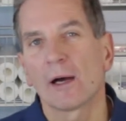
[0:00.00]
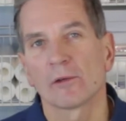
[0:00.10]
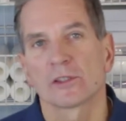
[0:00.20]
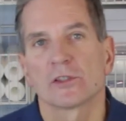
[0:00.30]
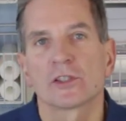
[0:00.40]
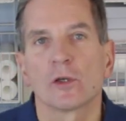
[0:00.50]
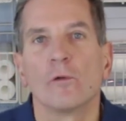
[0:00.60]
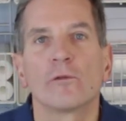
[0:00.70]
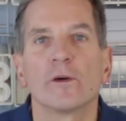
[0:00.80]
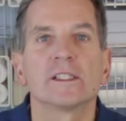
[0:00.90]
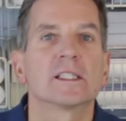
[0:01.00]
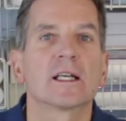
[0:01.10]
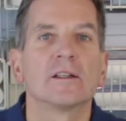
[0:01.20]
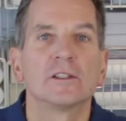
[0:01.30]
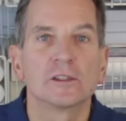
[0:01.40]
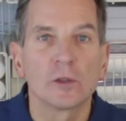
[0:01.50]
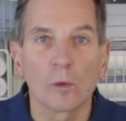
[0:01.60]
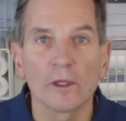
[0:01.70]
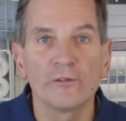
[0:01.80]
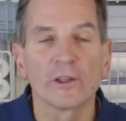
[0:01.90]
hours or so for it to
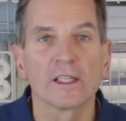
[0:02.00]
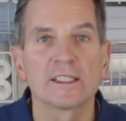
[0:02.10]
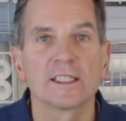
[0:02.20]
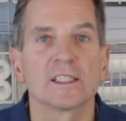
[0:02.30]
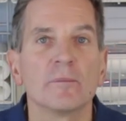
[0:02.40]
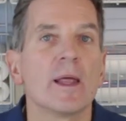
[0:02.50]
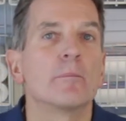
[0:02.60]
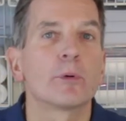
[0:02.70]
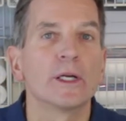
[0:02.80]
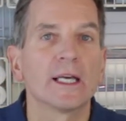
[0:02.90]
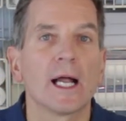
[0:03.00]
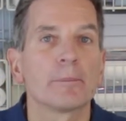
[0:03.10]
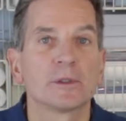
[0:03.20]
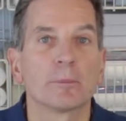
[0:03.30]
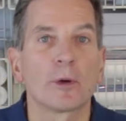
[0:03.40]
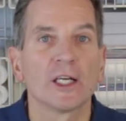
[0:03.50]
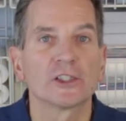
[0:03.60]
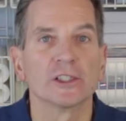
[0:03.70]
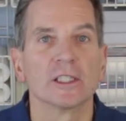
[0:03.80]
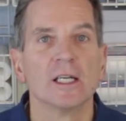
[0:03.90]
totally fill the system and bring it up to
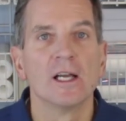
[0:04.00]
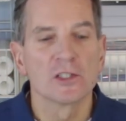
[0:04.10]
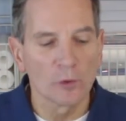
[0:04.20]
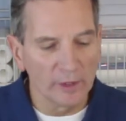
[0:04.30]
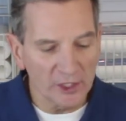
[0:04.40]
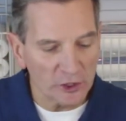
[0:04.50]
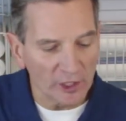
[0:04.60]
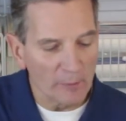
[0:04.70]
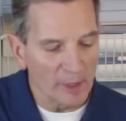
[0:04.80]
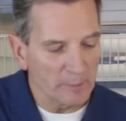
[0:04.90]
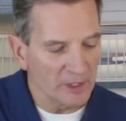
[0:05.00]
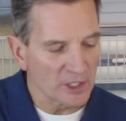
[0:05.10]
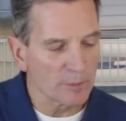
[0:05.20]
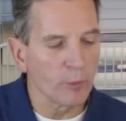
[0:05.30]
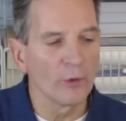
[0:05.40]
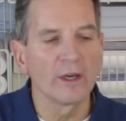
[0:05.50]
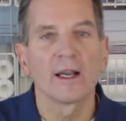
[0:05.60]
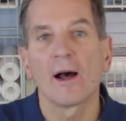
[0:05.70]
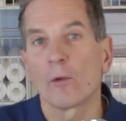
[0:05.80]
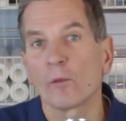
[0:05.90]
pressure. So initially you might be
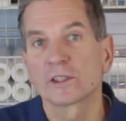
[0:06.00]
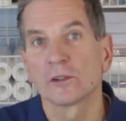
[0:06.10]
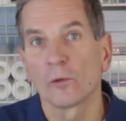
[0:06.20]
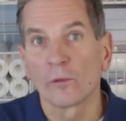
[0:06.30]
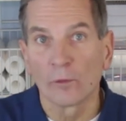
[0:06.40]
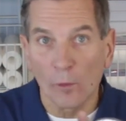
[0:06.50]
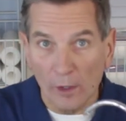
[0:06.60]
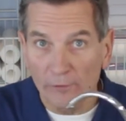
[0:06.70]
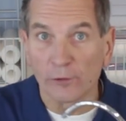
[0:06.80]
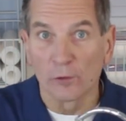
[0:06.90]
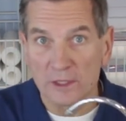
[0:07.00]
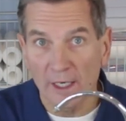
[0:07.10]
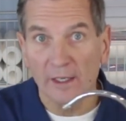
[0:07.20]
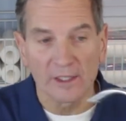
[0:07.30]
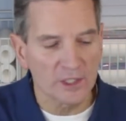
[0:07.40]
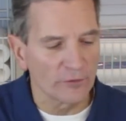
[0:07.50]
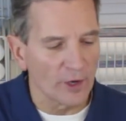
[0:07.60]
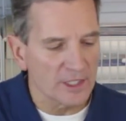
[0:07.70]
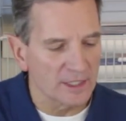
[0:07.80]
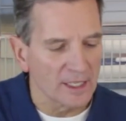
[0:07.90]
disappointed how slow the water flows out of this
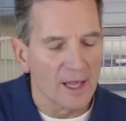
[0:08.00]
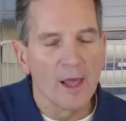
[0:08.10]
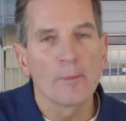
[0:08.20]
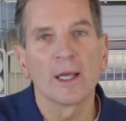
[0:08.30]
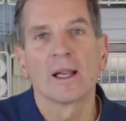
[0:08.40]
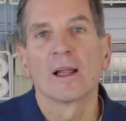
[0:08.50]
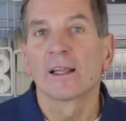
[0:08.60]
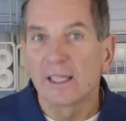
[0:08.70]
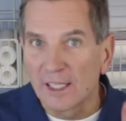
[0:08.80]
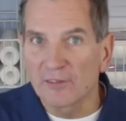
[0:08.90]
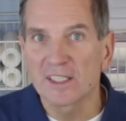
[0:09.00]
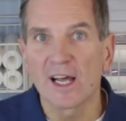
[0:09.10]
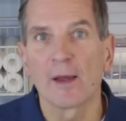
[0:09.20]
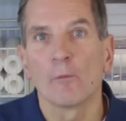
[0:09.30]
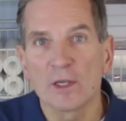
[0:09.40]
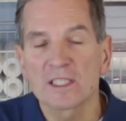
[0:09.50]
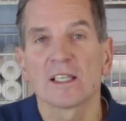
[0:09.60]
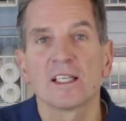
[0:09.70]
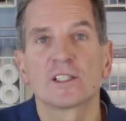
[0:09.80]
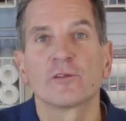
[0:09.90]
faucet, but give it time. Once
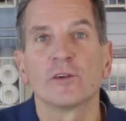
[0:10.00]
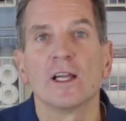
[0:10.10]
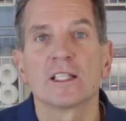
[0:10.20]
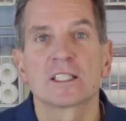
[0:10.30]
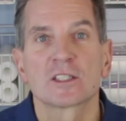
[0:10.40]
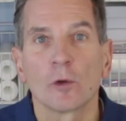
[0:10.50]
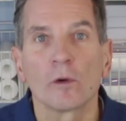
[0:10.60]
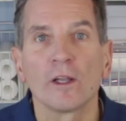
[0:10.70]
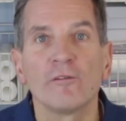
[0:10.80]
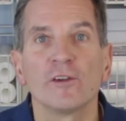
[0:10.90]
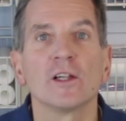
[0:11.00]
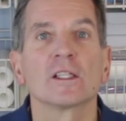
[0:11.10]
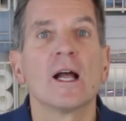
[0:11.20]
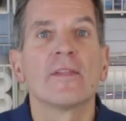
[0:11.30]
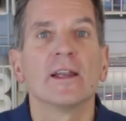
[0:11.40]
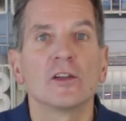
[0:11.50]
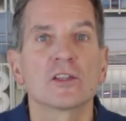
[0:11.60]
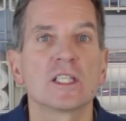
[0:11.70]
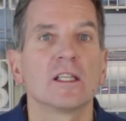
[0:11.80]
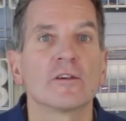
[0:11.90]
it's totally filled, then you'll
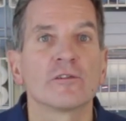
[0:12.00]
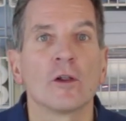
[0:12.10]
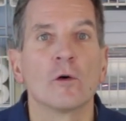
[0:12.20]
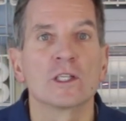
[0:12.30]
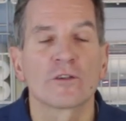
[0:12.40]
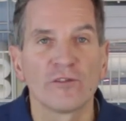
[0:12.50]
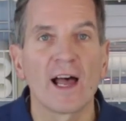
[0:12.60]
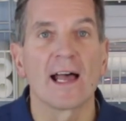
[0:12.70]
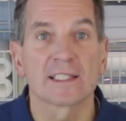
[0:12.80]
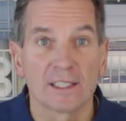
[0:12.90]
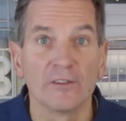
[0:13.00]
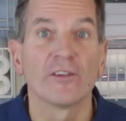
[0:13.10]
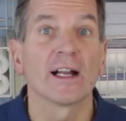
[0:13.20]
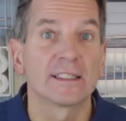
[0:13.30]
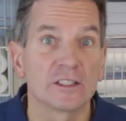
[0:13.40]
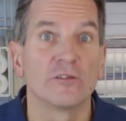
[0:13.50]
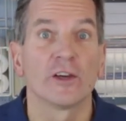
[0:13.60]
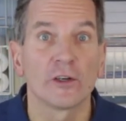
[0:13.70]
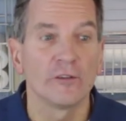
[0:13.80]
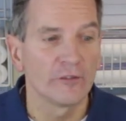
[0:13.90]
see the flow is fast. In fact, it's
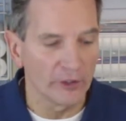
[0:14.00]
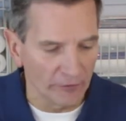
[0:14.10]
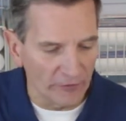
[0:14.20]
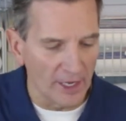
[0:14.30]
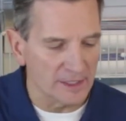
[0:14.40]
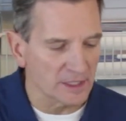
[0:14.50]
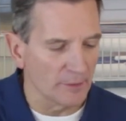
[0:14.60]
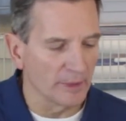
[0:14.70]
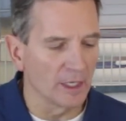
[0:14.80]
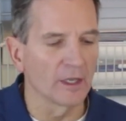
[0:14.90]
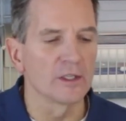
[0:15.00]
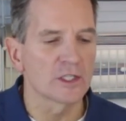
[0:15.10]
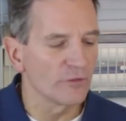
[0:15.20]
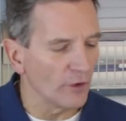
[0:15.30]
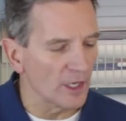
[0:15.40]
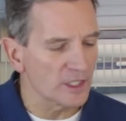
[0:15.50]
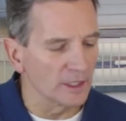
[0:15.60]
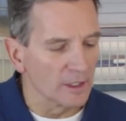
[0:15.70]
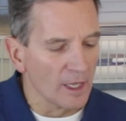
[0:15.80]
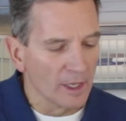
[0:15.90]
very, very fast coming out of this
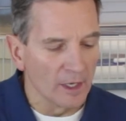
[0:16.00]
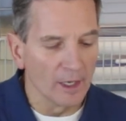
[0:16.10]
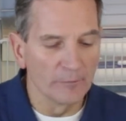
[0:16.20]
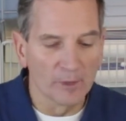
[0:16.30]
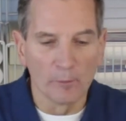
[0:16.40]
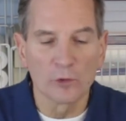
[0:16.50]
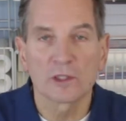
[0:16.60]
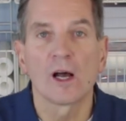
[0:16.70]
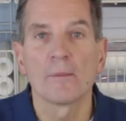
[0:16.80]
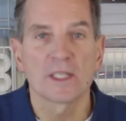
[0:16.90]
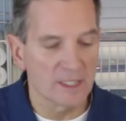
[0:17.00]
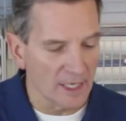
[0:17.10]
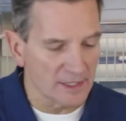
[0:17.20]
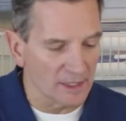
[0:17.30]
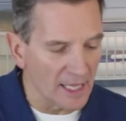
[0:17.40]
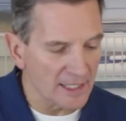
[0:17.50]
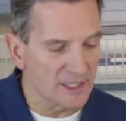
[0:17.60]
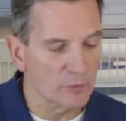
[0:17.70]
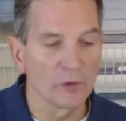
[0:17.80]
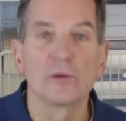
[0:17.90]
faucet. Most common size
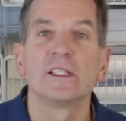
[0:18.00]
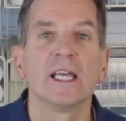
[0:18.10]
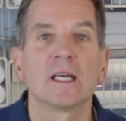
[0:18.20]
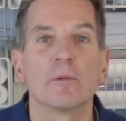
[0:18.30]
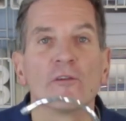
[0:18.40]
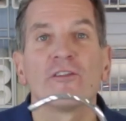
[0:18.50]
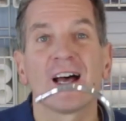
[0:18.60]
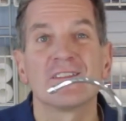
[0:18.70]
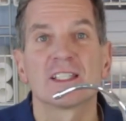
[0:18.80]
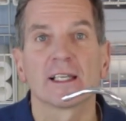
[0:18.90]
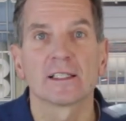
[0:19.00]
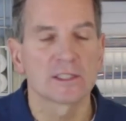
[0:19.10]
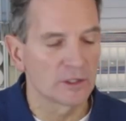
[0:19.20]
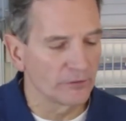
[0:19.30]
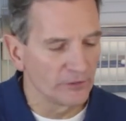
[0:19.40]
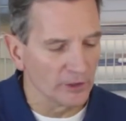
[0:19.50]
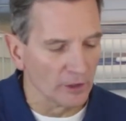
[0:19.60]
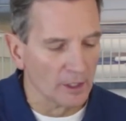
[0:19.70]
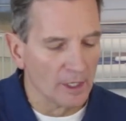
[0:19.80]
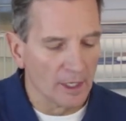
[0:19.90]
glasses will only take about 5 seconds to fill